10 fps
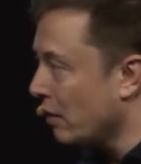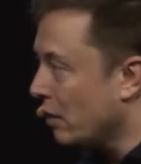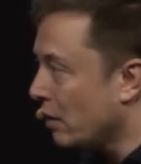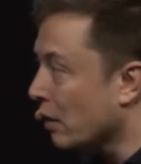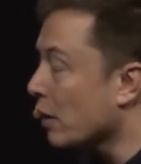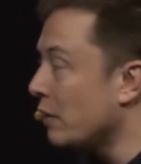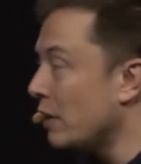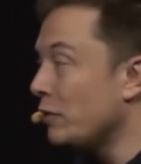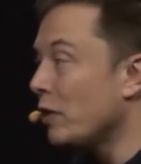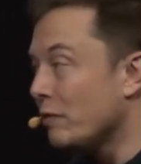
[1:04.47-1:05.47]
Mm. Like
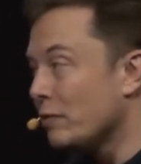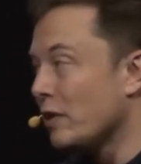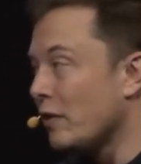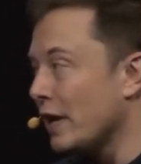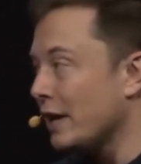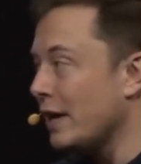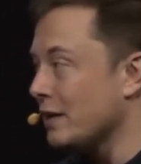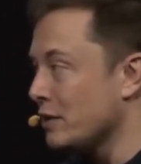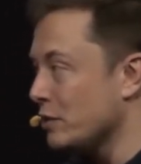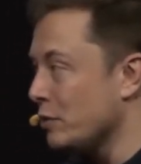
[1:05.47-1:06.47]
if you have direct
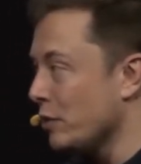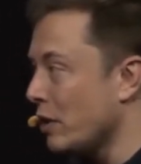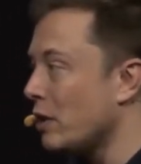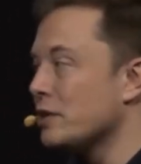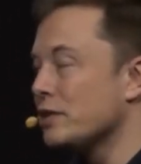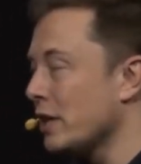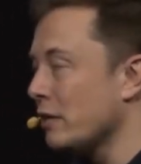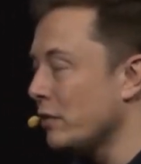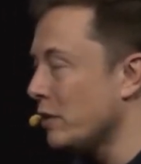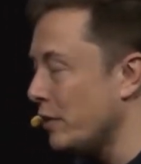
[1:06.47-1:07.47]
access to a car, just like
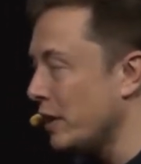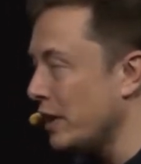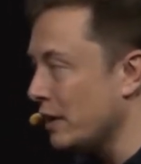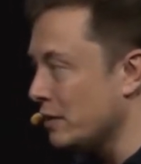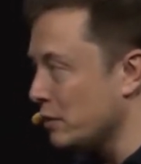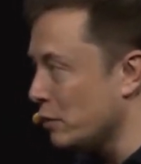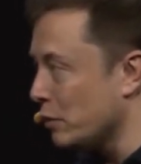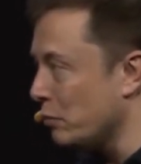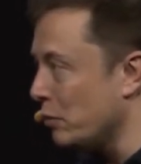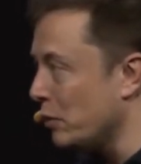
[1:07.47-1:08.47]
if you've got direct access to
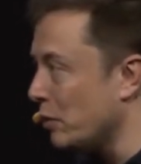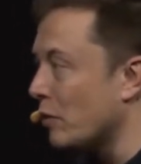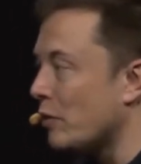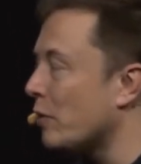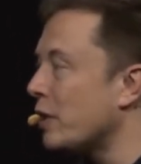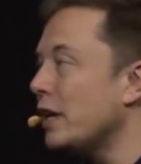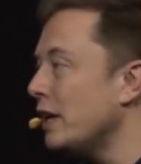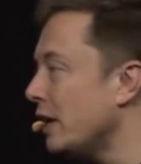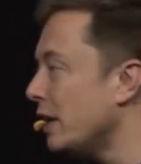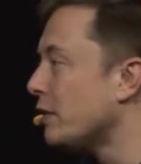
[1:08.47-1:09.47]
a computer or, or any,
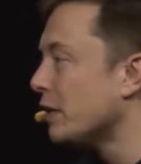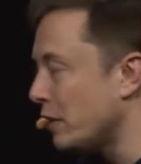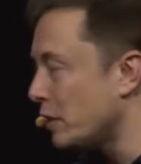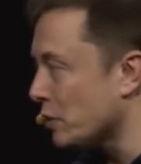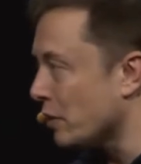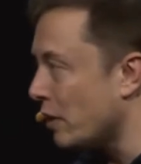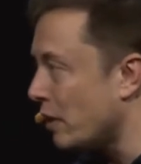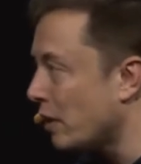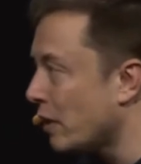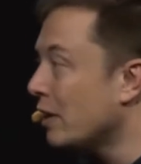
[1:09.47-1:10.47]
even a conventional
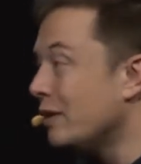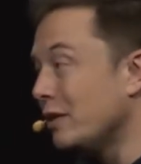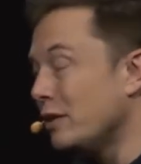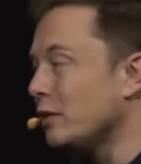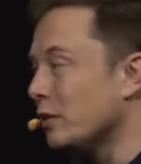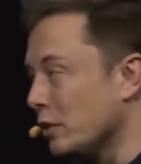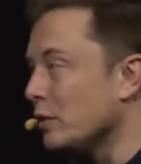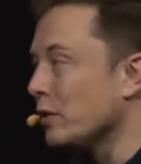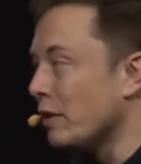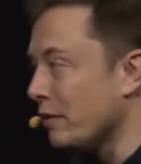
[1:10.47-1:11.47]
car, you can
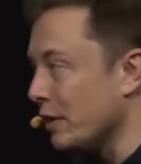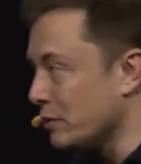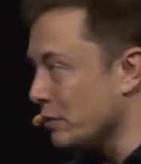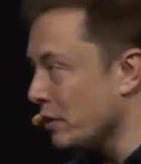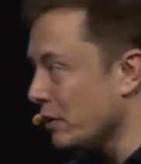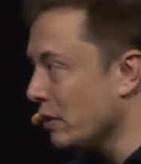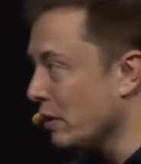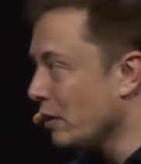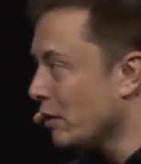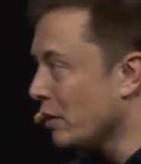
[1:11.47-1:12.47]
do a lot of things to it.
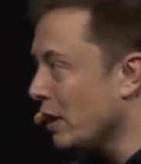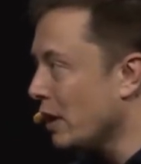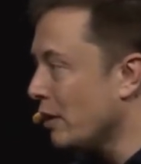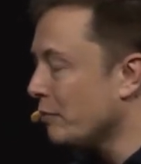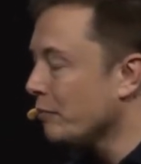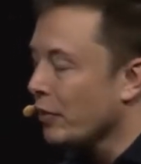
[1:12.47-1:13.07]
Mm -hmm. um,